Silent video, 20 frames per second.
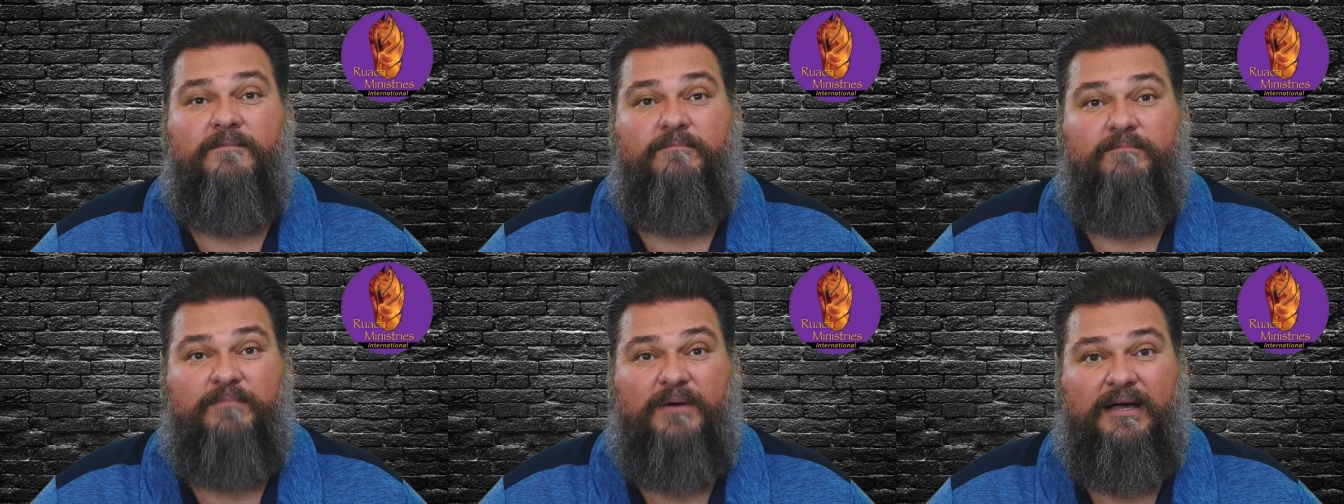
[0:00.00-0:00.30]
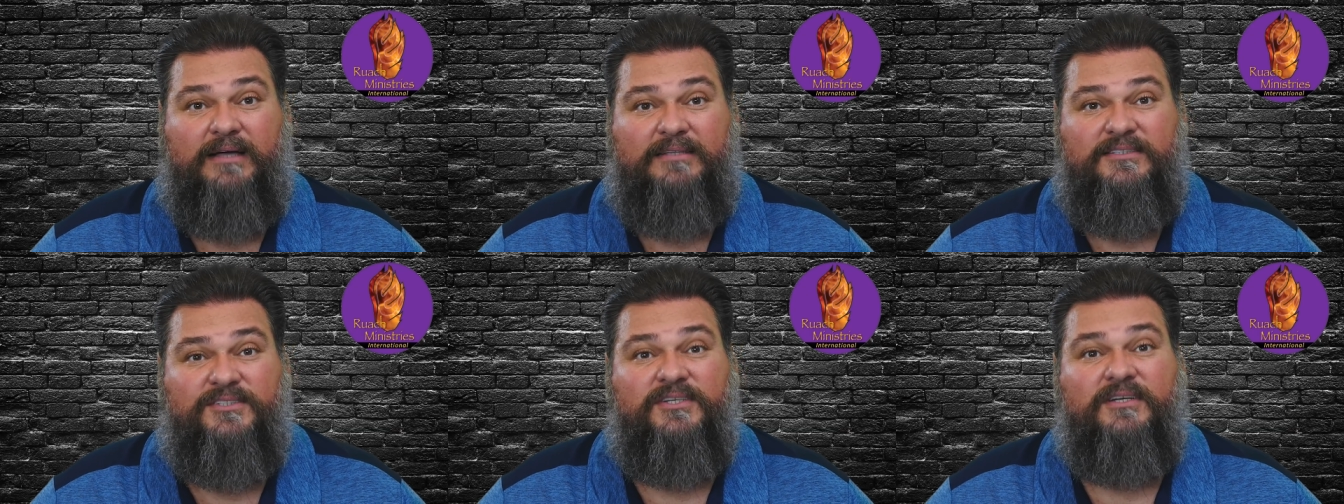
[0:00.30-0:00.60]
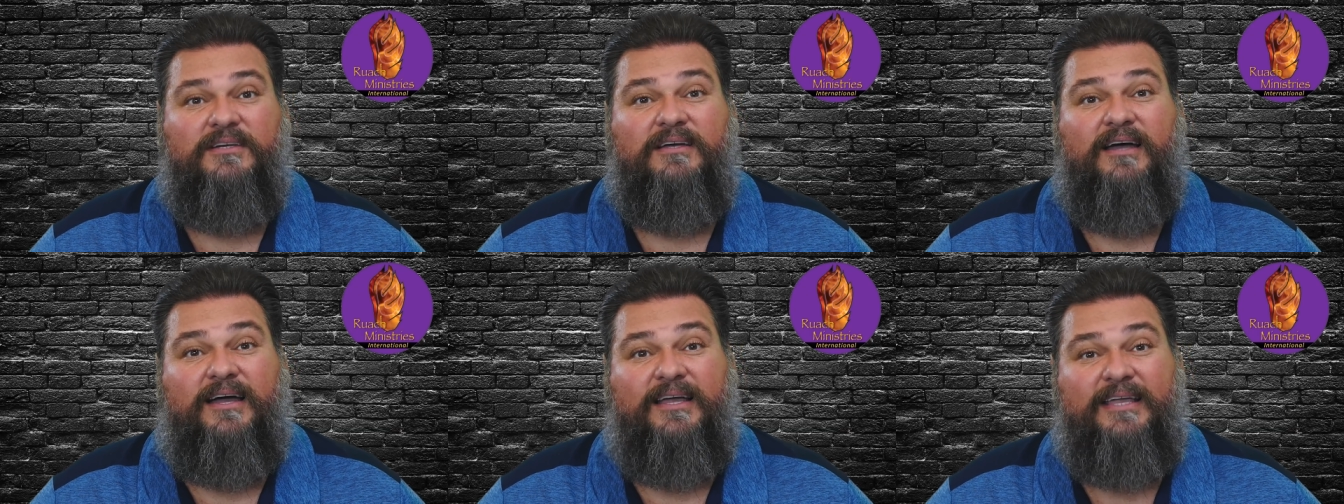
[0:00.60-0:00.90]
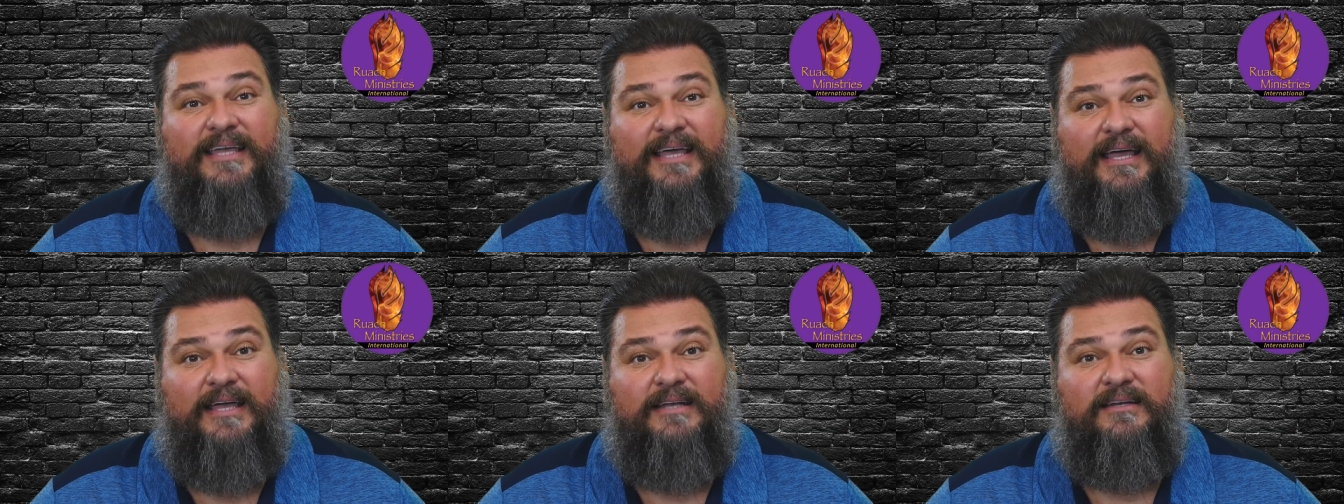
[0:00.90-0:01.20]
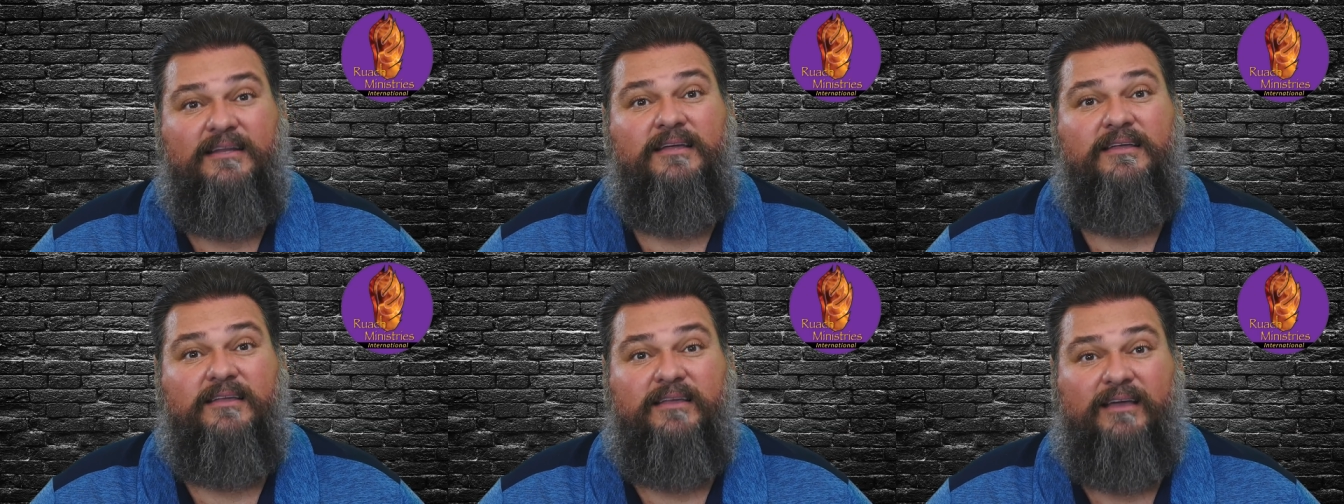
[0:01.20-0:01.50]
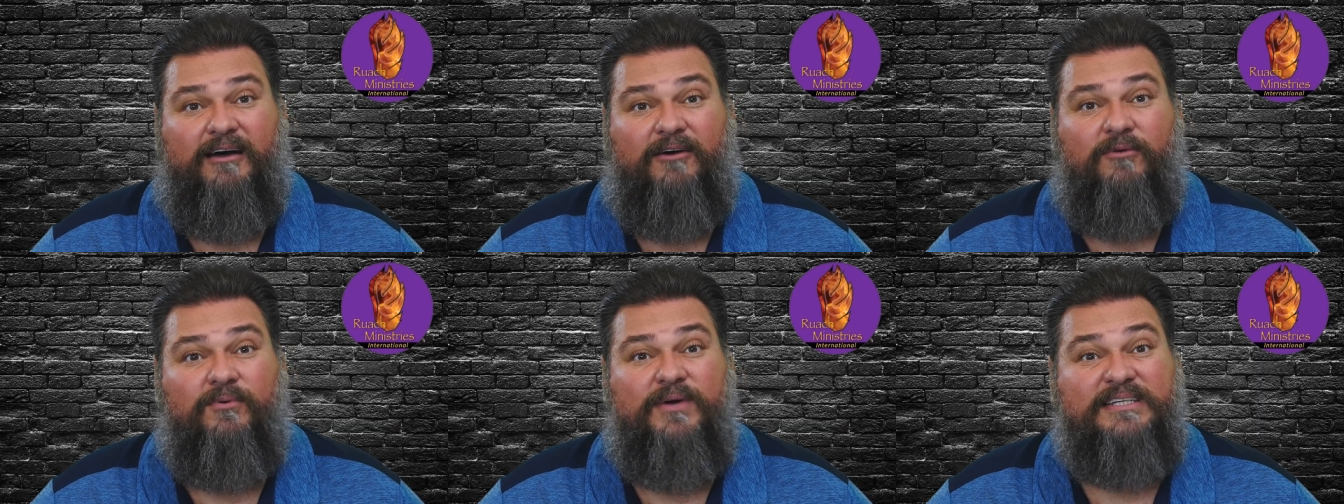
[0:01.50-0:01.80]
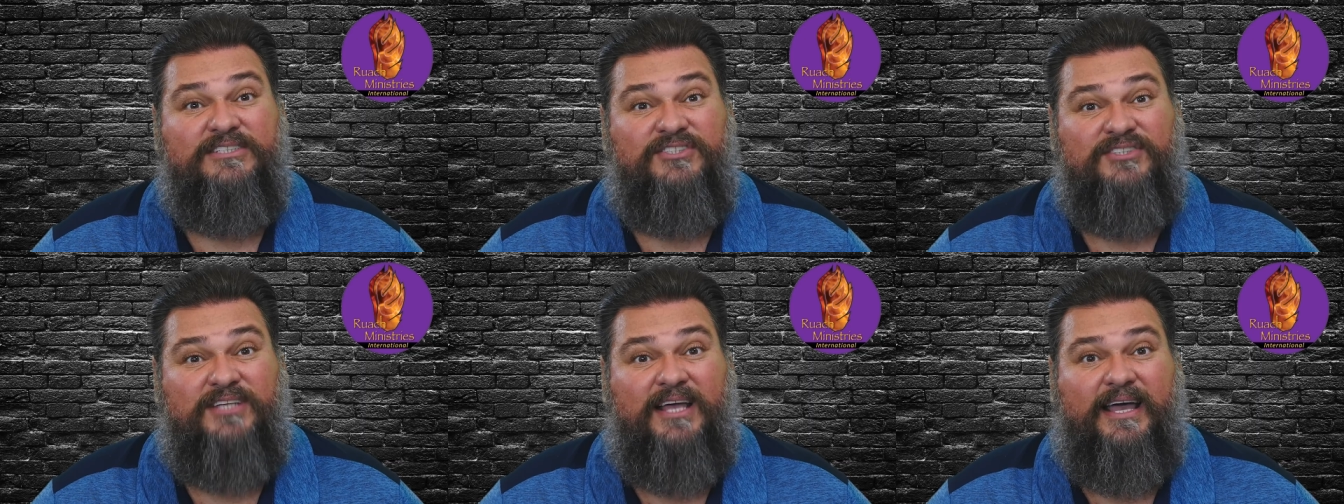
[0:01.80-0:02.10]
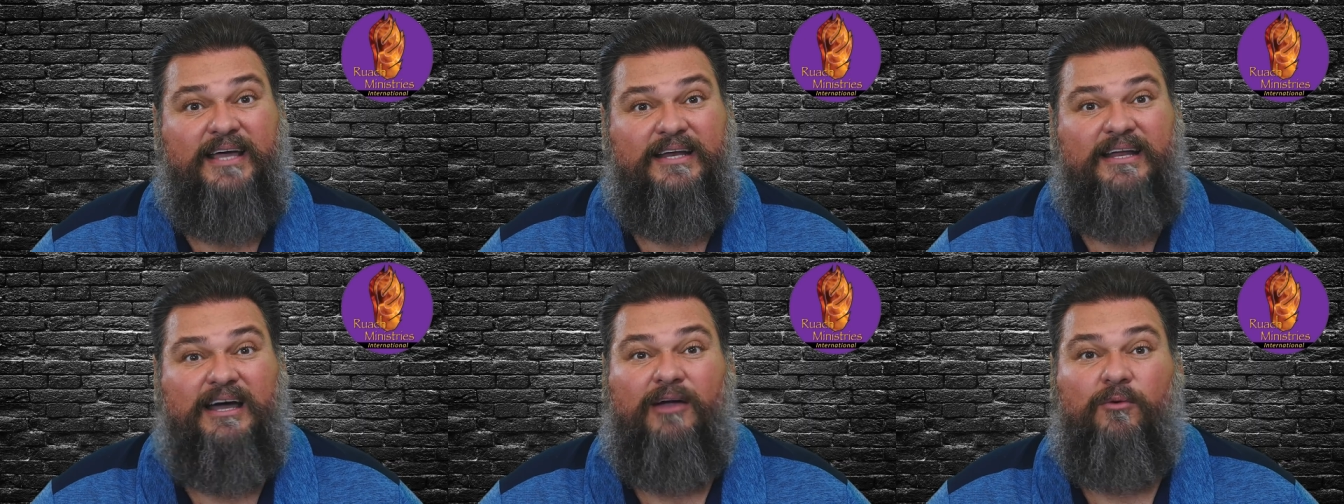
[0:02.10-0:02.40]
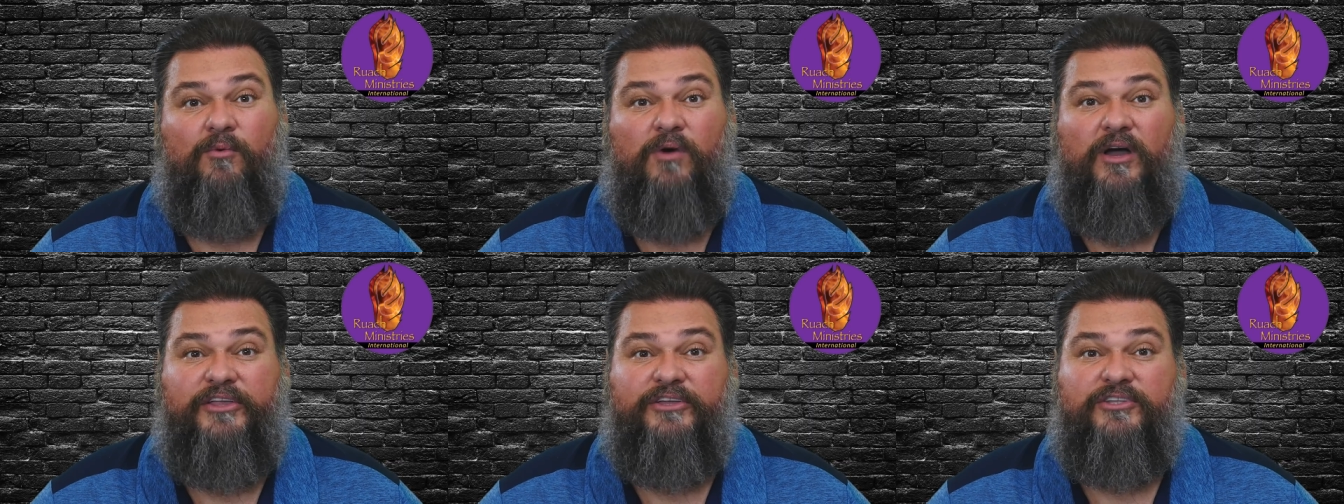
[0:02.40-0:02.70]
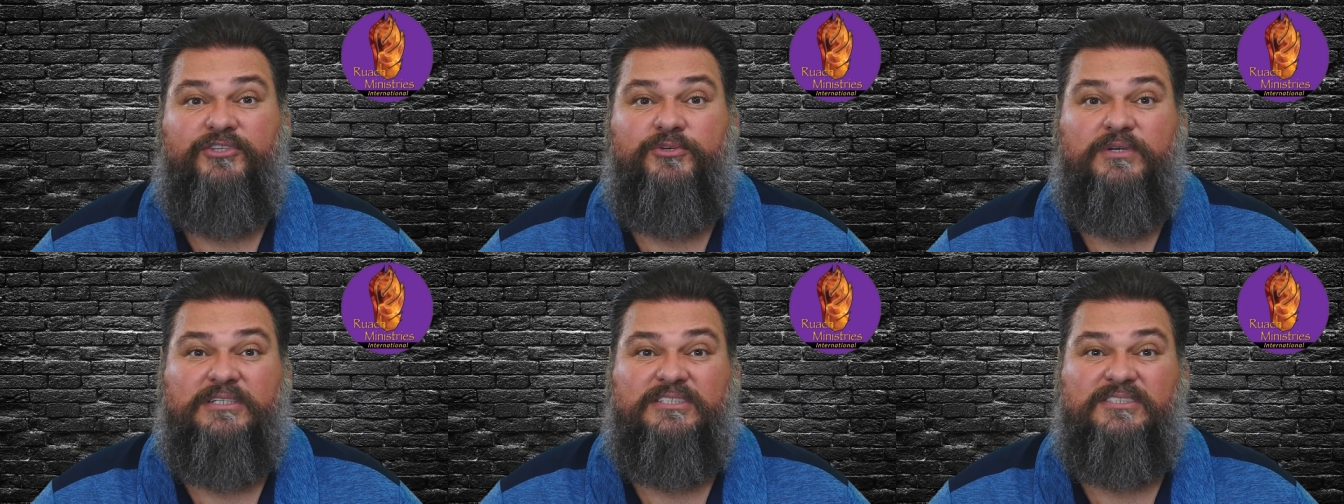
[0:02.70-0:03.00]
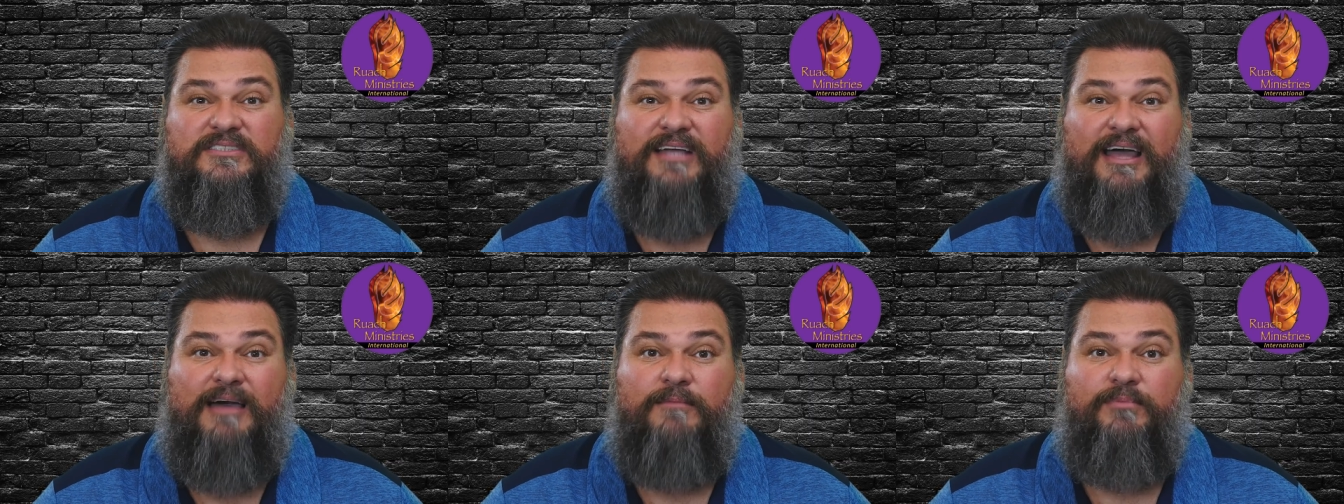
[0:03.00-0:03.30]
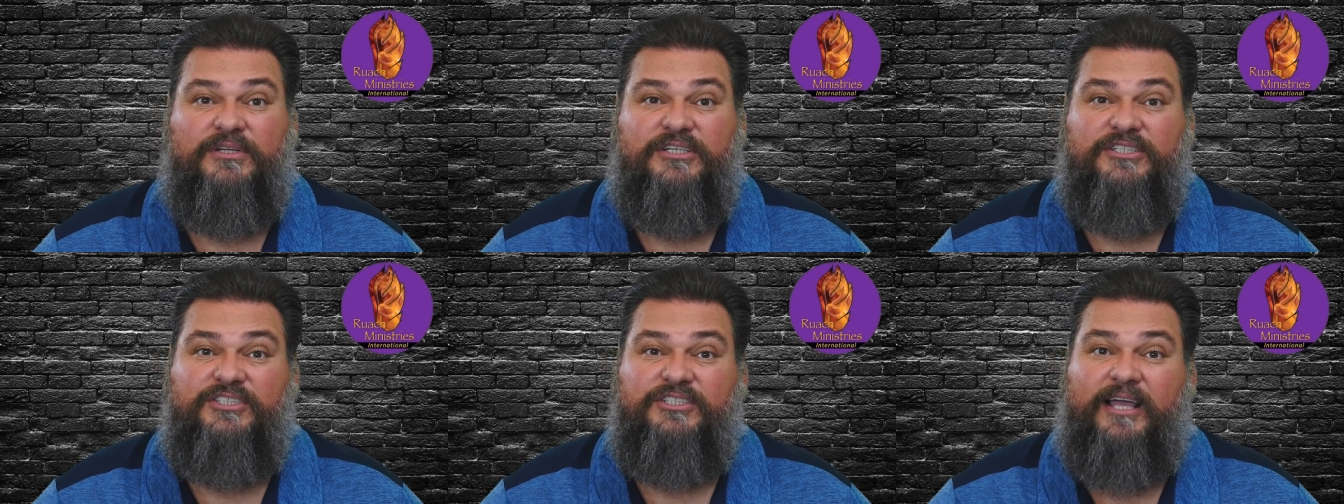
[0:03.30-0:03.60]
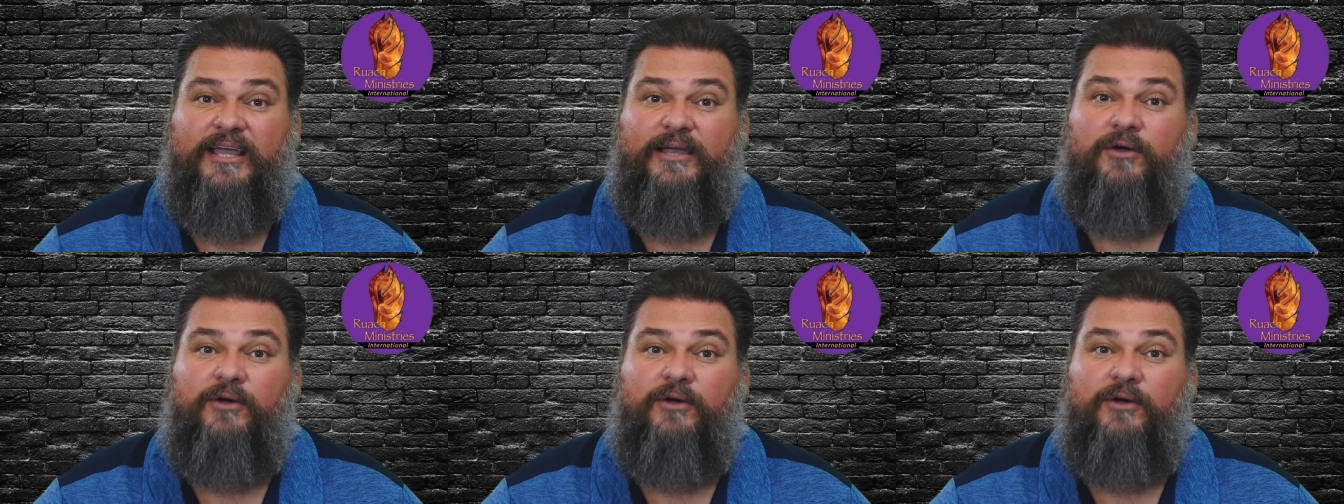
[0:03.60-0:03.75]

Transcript: But again, Yahweh said, I want you to establish a